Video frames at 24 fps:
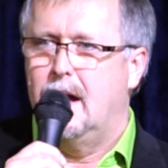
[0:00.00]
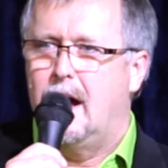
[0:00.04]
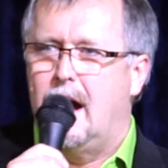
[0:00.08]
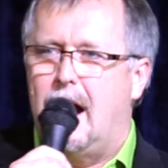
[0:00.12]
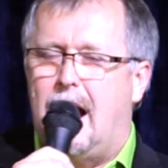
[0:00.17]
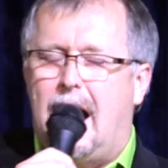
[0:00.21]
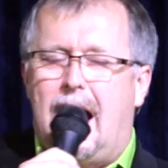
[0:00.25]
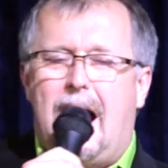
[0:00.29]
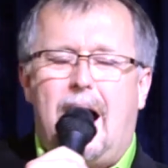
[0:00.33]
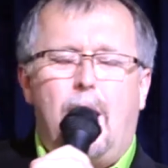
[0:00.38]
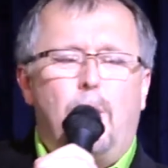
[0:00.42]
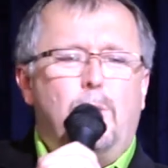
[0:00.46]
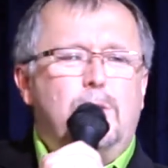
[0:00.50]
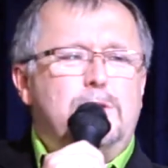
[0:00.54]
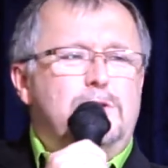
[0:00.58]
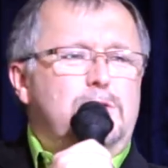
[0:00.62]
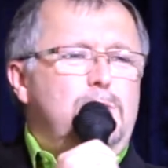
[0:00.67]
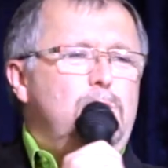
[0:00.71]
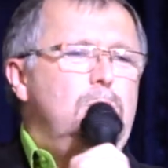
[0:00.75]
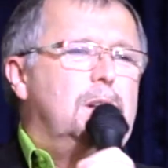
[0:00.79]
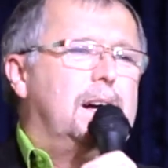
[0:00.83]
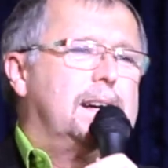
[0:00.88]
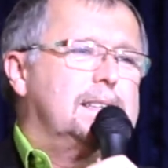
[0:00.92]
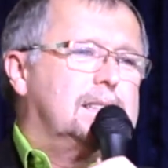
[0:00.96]
How would
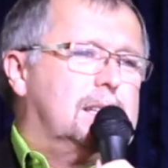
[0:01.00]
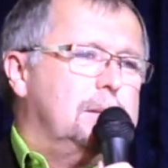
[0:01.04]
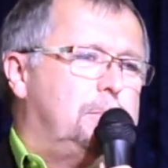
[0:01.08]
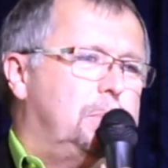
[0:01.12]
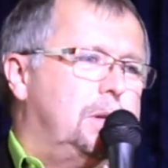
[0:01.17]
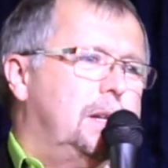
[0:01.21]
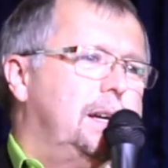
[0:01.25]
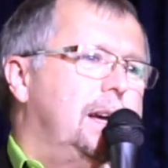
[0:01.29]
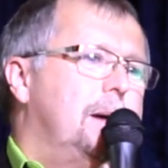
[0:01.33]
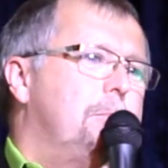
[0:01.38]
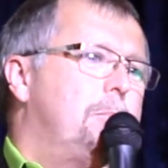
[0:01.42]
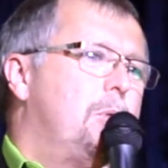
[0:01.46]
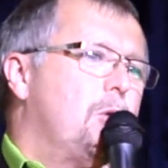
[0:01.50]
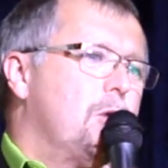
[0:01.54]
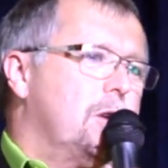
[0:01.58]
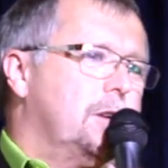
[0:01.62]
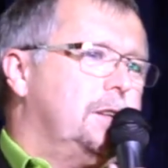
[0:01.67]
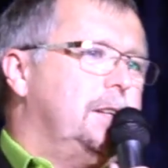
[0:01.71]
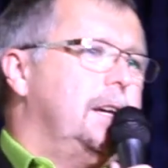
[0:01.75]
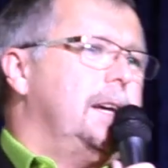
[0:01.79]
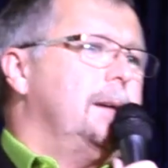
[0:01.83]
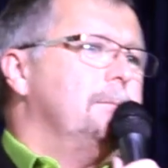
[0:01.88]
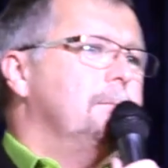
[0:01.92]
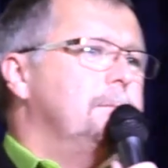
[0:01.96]
you like to play a board
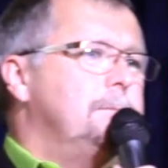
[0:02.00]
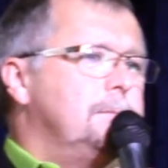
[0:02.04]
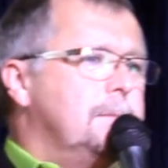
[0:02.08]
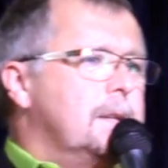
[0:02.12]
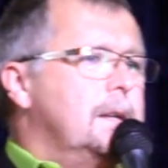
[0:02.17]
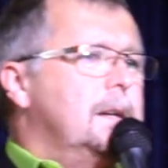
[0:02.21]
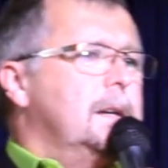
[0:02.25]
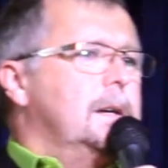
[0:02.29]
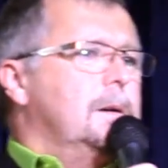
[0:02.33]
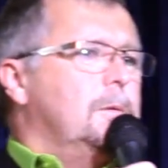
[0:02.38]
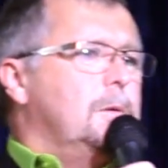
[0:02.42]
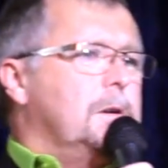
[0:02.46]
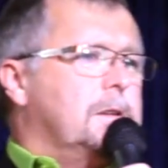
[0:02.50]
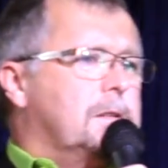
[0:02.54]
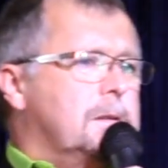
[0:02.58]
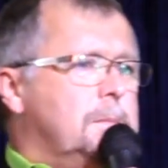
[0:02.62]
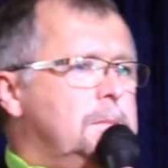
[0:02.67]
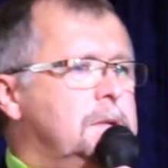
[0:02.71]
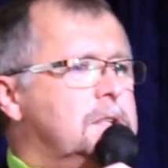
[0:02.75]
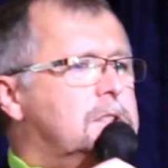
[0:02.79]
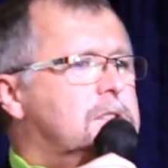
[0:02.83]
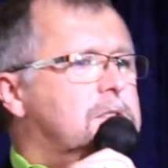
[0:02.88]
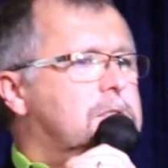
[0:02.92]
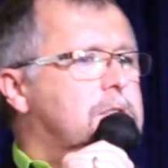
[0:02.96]
game with
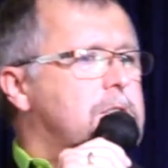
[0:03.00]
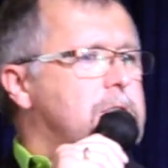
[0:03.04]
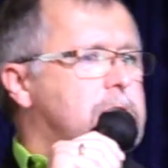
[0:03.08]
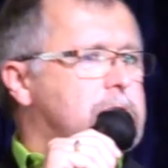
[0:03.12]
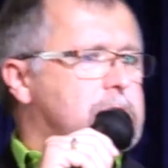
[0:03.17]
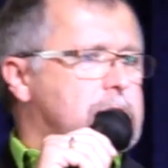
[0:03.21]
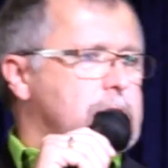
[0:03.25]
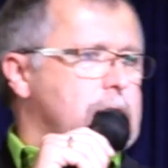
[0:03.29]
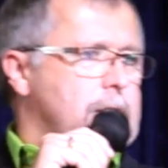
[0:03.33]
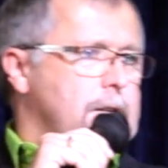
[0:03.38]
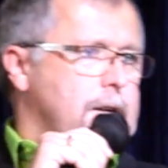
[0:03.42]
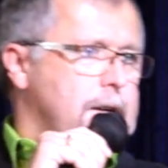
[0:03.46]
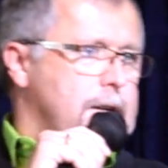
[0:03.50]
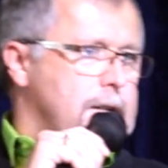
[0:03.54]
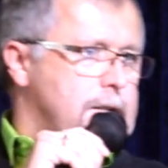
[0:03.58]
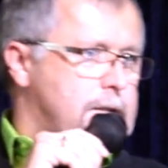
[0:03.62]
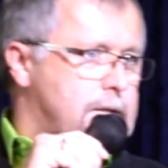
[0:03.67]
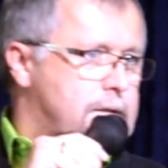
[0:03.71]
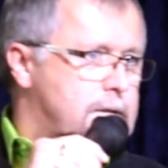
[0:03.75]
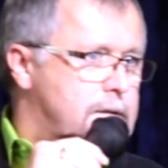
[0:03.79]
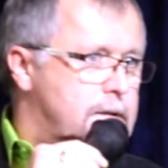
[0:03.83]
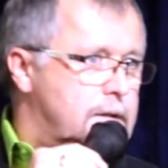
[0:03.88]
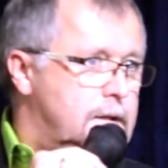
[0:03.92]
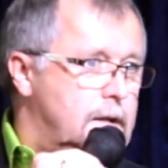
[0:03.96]
Mr.
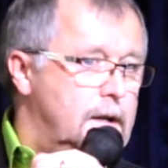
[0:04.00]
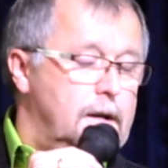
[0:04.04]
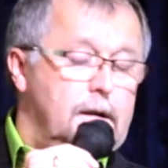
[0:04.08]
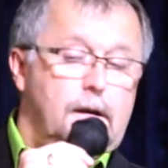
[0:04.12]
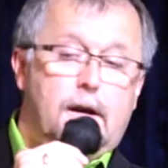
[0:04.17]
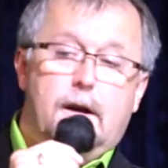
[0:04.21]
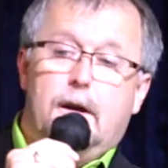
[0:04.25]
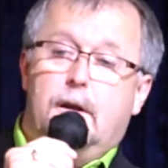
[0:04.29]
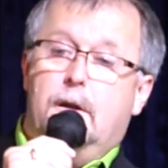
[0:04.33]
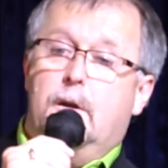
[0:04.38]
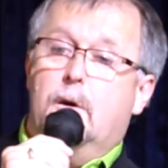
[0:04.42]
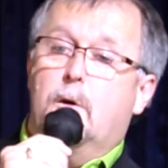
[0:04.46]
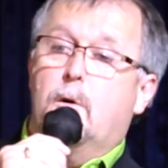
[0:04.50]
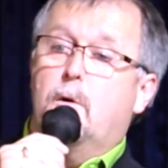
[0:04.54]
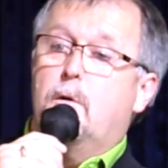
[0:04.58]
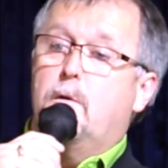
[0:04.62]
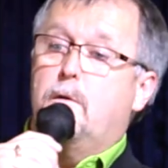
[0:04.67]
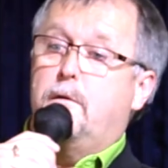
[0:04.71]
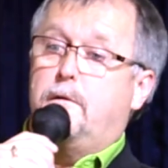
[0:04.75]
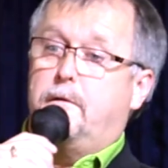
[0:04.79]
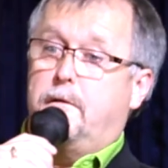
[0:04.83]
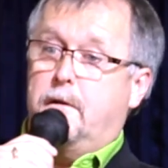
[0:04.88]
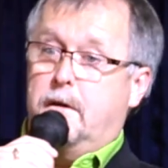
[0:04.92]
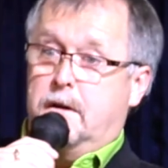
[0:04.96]
Serious? No
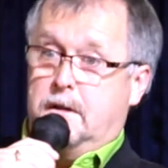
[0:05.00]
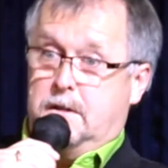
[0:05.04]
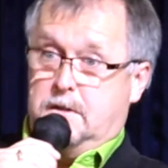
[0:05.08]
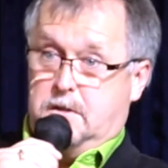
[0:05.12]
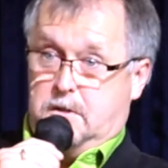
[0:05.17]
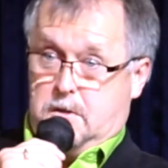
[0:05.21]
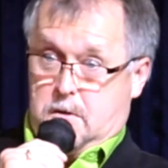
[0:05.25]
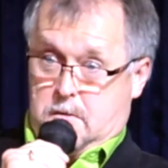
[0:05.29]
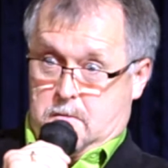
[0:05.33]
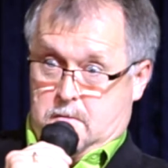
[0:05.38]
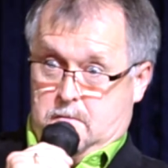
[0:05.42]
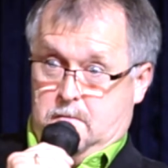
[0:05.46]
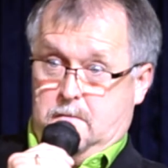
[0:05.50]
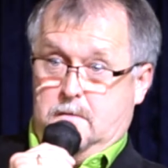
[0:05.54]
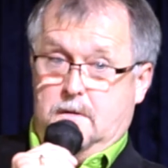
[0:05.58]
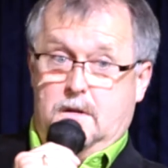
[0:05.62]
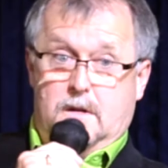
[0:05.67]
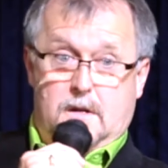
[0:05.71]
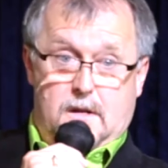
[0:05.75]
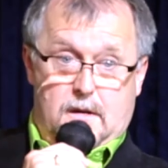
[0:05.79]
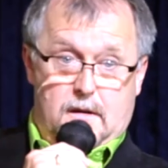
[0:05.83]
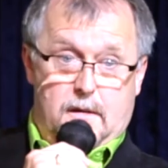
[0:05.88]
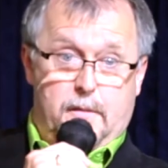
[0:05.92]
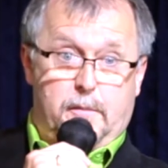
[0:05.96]
fun zone.
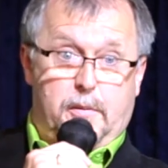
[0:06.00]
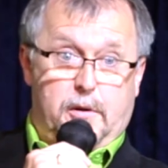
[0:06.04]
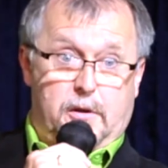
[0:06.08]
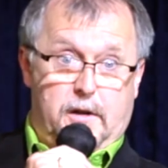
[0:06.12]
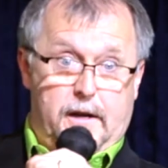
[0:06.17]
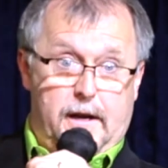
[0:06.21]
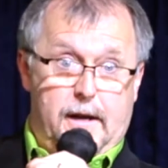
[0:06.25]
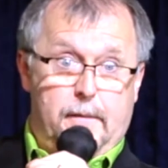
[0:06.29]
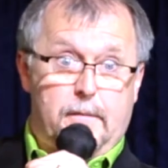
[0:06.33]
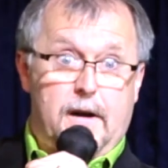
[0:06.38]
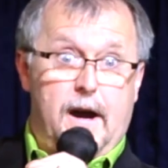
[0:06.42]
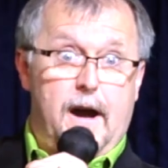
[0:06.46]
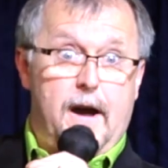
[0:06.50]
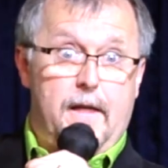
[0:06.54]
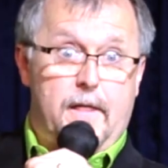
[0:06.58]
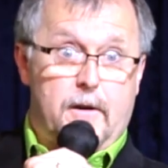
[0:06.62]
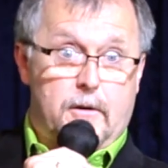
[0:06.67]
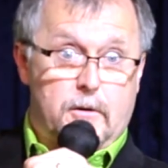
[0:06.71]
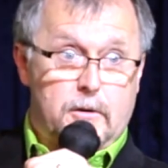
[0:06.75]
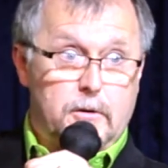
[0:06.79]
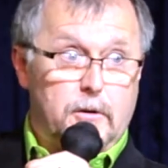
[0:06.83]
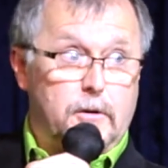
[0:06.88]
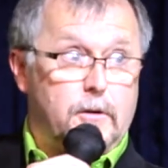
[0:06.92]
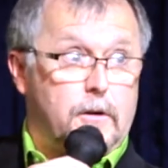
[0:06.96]
Play by the
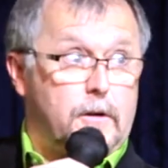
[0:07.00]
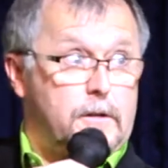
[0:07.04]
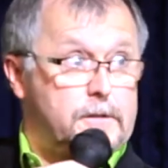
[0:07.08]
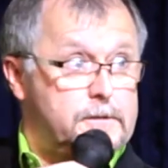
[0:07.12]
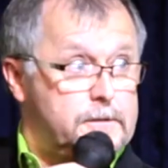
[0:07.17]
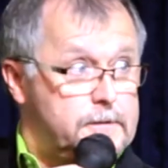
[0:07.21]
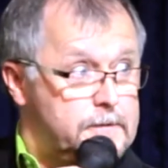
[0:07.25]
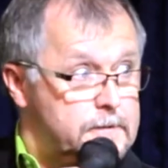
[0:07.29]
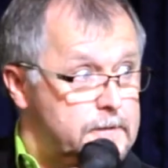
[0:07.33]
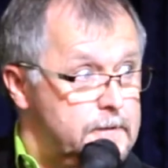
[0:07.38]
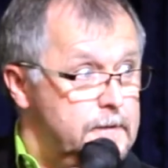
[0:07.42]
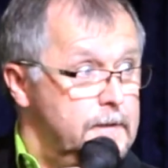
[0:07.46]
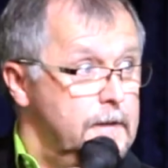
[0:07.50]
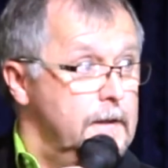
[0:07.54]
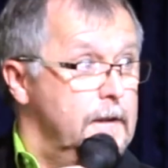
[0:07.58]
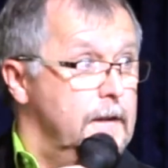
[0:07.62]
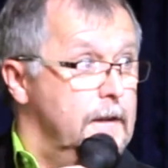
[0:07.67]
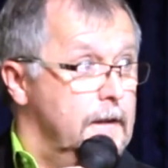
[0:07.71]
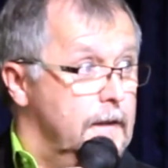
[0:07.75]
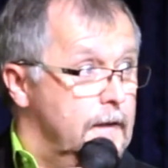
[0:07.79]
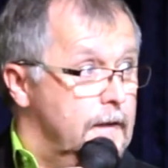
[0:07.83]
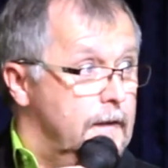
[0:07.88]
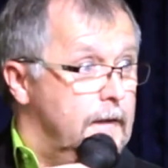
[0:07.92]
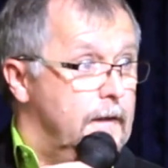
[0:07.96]
rules.
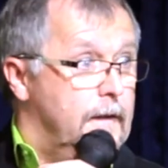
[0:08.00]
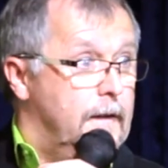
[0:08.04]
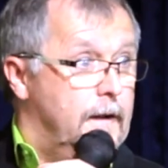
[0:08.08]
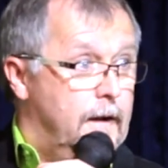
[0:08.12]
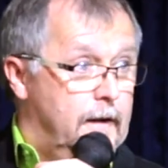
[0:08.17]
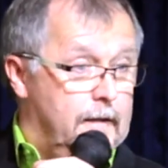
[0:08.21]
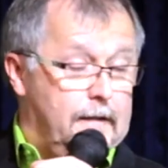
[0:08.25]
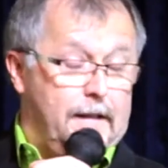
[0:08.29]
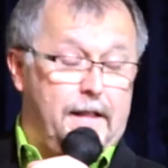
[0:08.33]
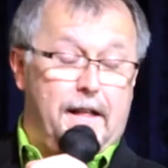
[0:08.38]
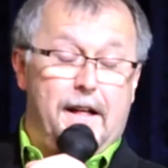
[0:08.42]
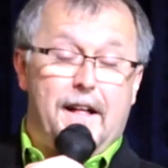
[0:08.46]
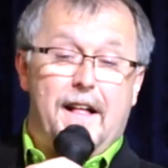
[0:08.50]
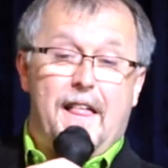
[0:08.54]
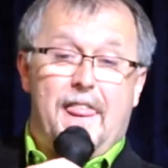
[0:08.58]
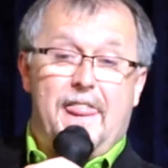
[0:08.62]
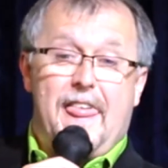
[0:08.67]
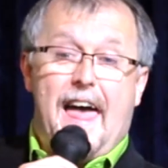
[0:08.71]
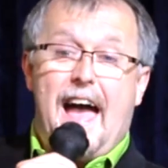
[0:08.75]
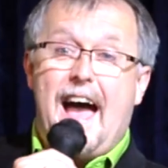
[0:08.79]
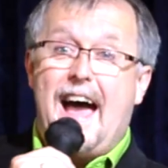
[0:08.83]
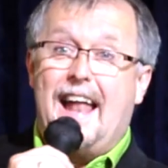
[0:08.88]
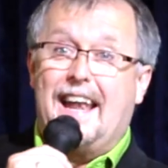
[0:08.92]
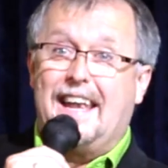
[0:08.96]

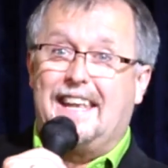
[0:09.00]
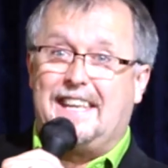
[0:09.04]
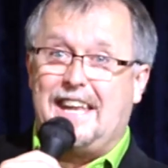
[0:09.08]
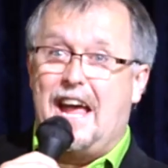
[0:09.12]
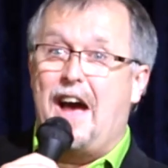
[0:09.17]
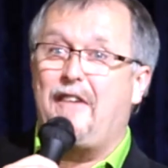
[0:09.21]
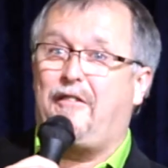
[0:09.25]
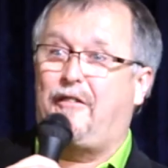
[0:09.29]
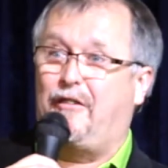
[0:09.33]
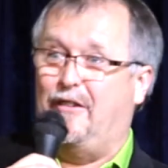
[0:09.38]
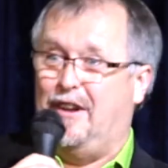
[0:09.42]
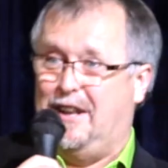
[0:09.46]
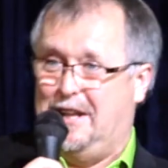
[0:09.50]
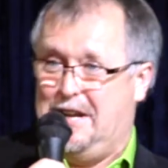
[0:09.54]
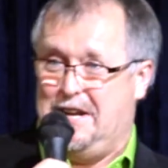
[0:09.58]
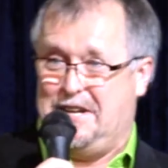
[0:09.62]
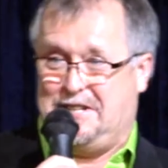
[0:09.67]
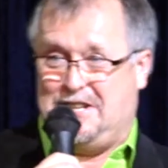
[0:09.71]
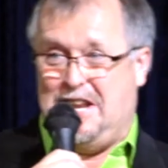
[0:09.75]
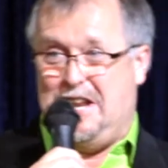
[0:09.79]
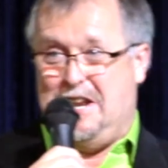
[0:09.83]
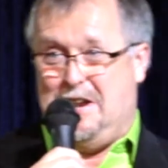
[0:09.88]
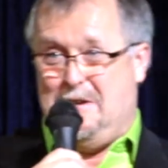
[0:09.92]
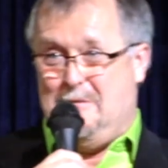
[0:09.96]
That definitely
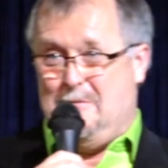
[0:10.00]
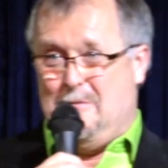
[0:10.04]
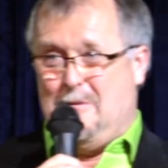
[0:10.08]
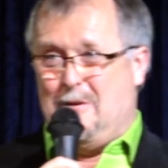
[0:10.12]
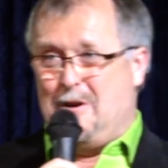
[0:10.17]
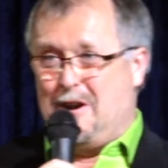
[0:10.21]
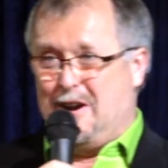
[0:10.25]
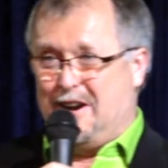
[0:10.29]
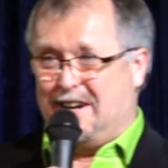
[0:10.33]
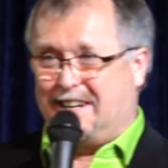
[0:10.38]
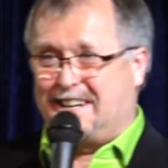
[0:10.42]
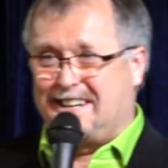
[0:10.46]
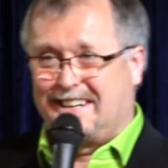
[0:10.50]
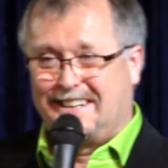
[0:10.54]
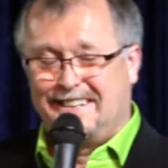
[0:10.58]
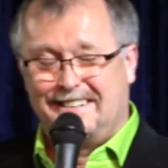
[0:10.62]
didn't work.